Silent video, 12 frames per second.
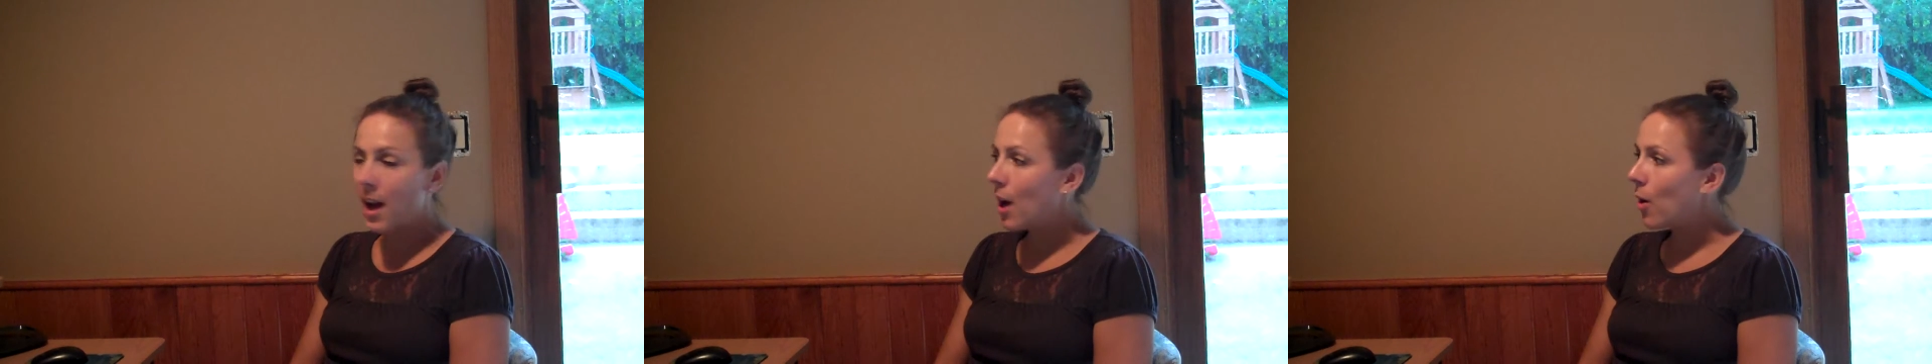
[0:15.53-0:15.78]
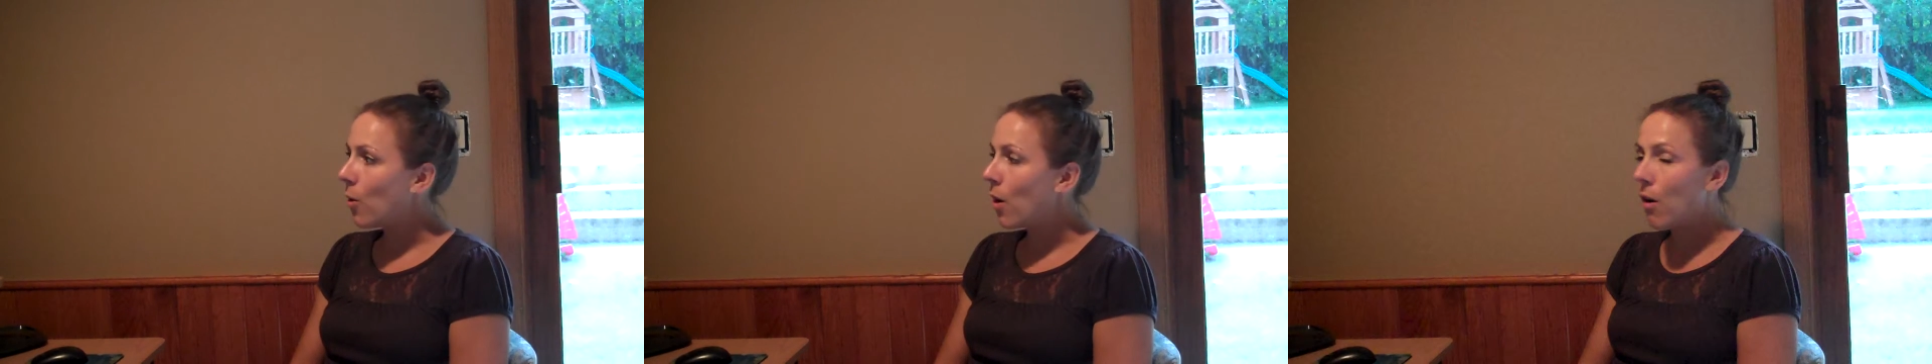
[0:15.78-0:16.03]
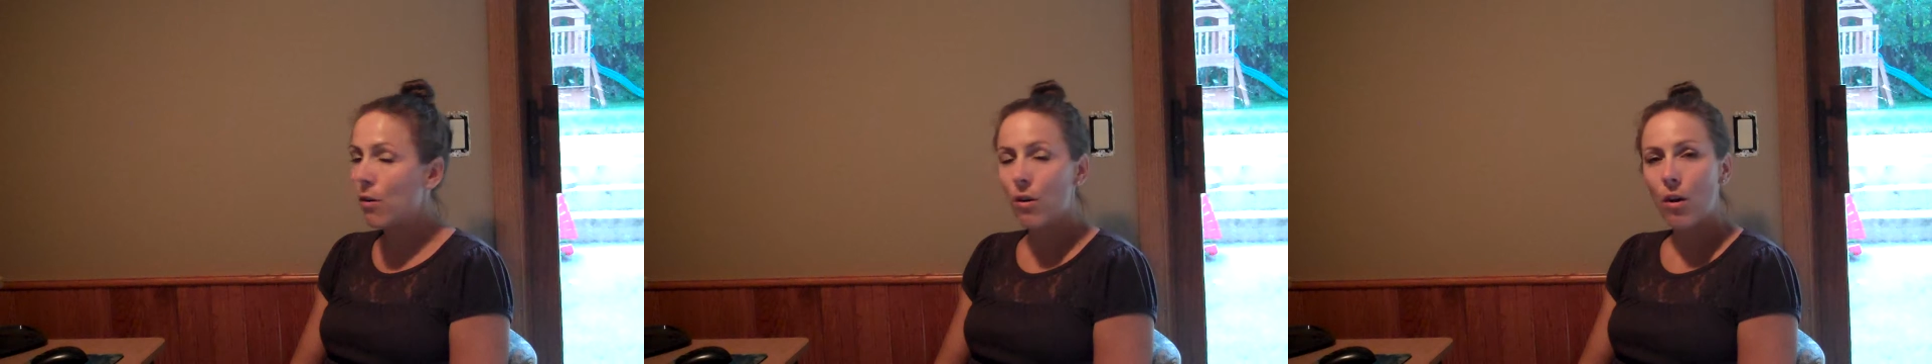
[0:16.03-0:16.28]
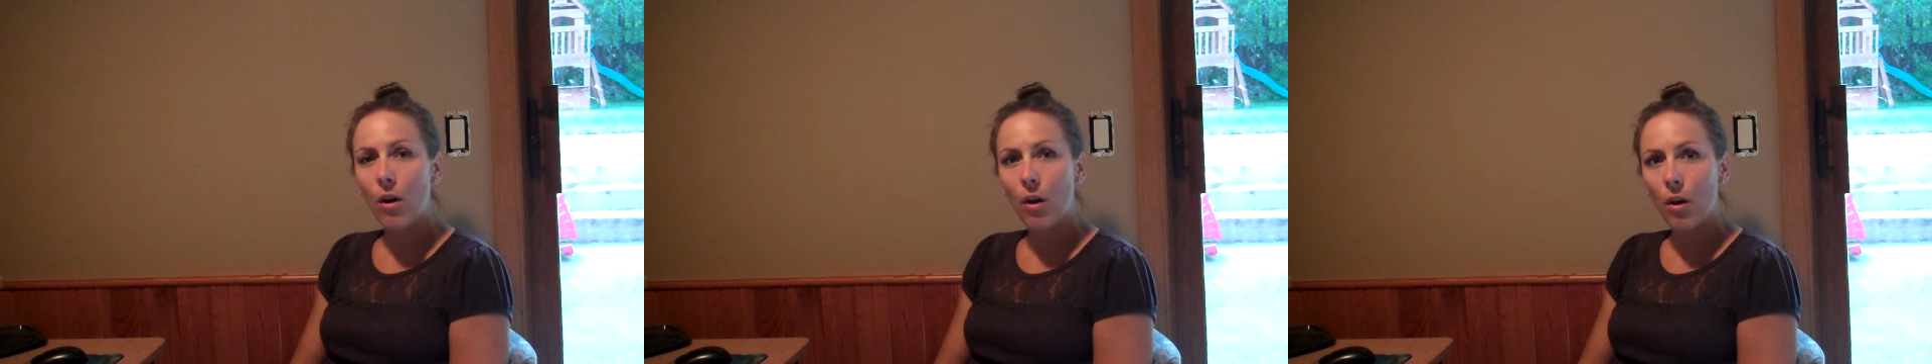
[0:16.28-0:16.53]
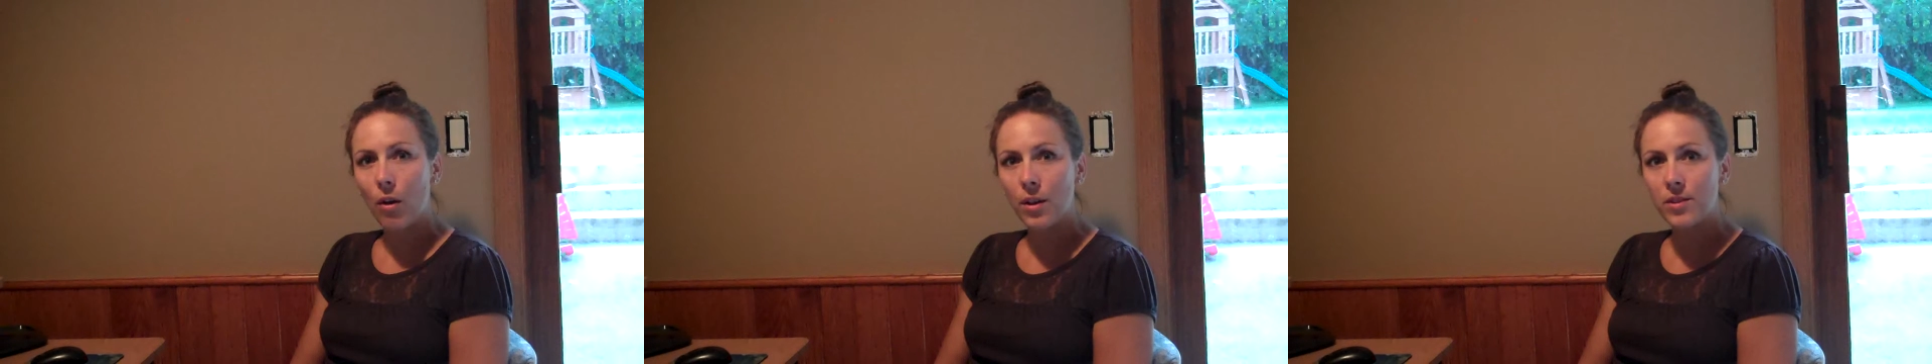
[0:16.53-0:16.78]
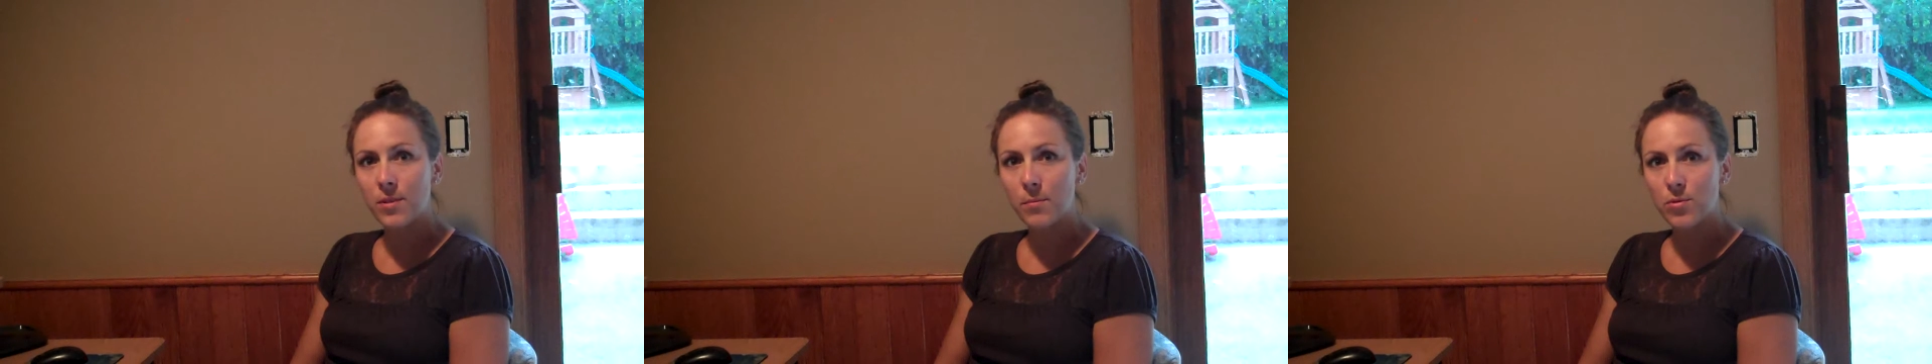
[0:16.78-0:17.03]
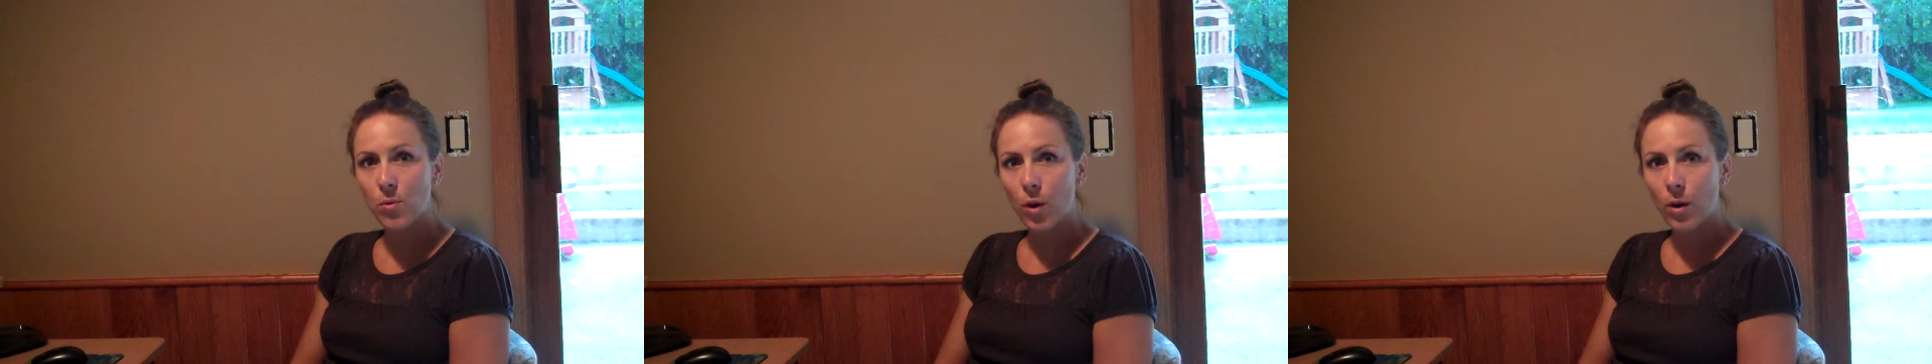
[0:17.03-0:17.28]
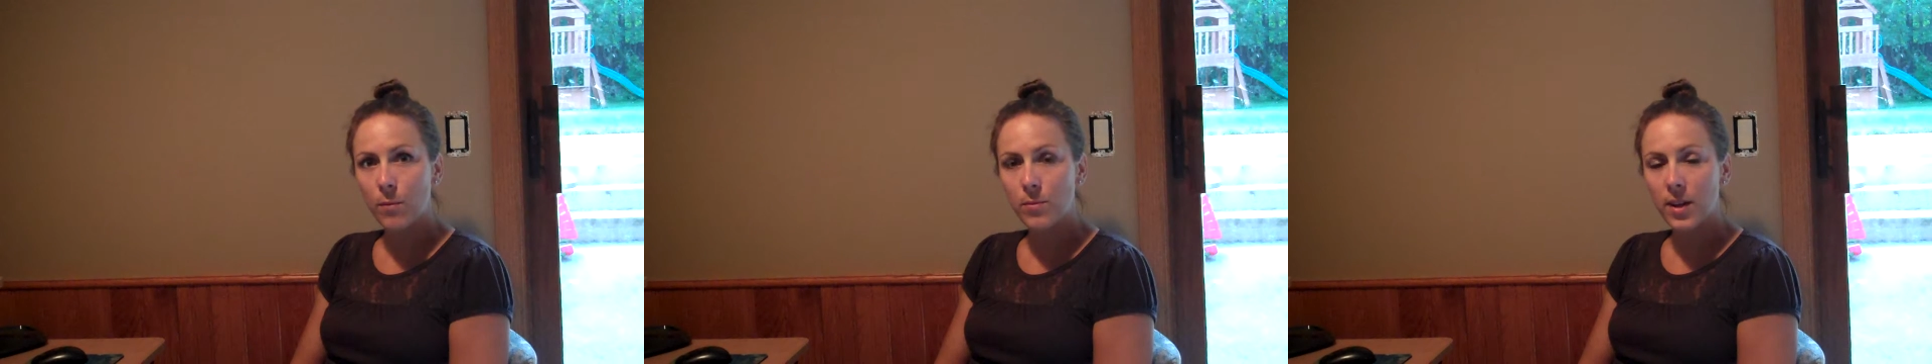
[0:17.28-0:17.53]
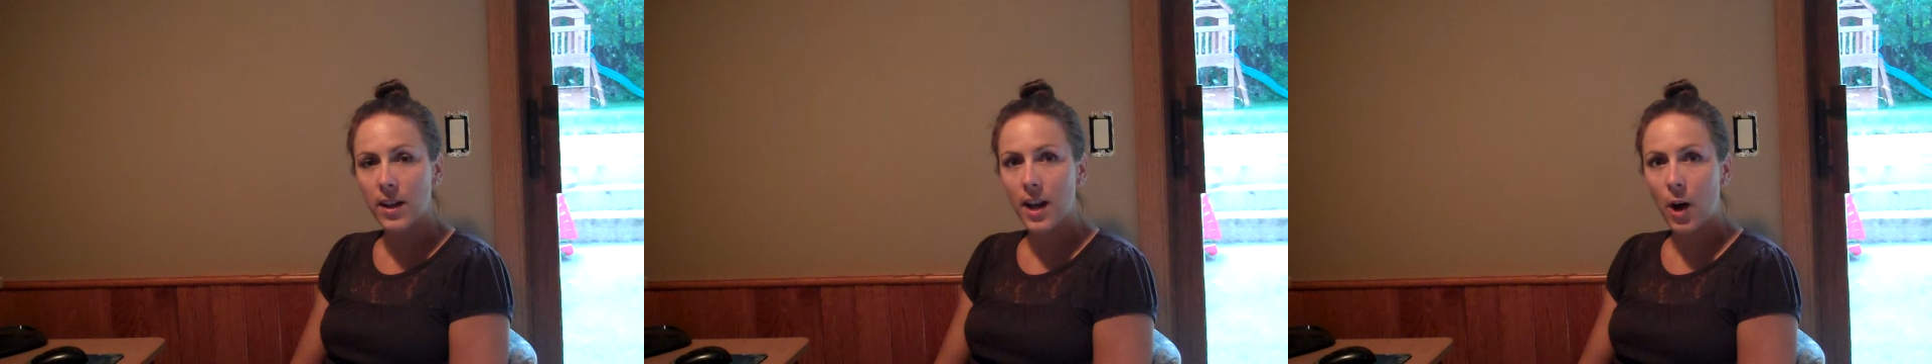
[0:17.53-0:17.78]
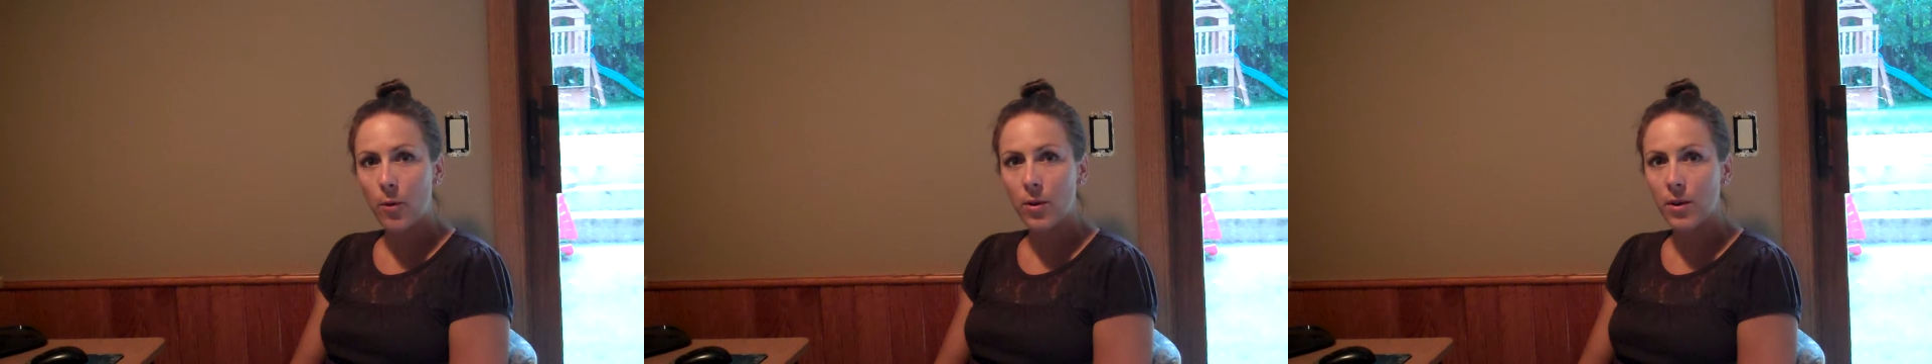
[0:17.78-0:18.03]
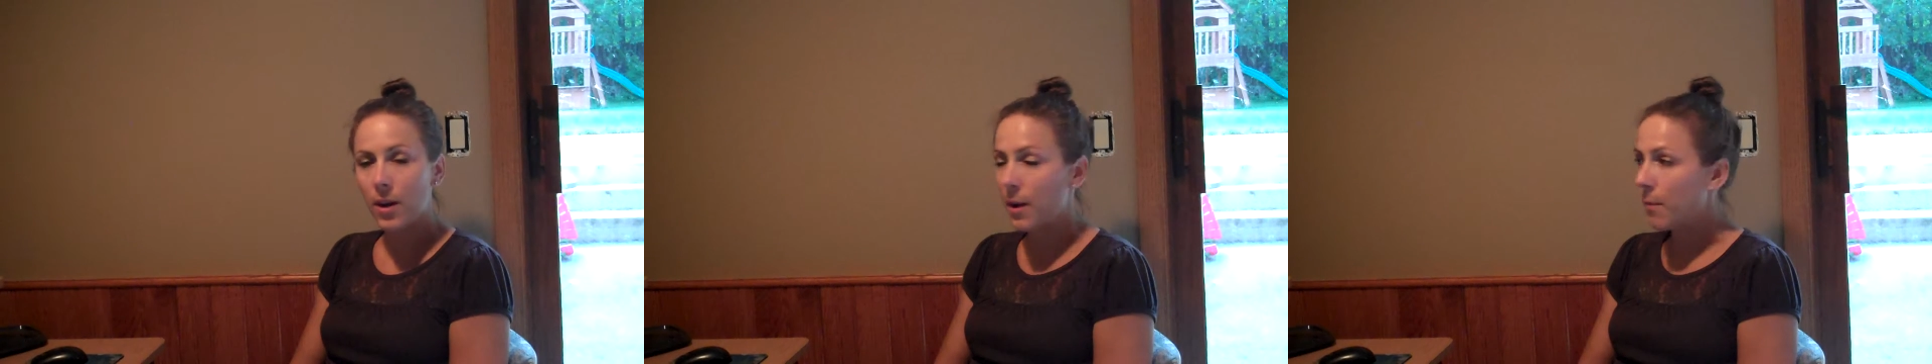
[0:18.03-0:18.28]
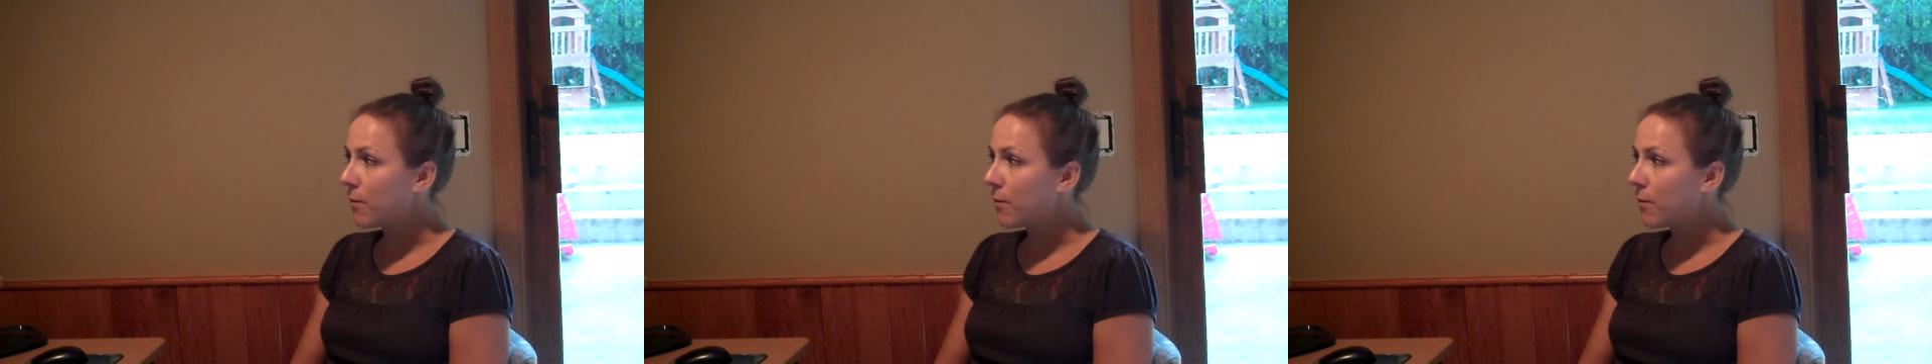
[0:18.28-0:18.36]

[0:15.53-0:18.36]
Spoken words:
how alcohol is absorbed and how it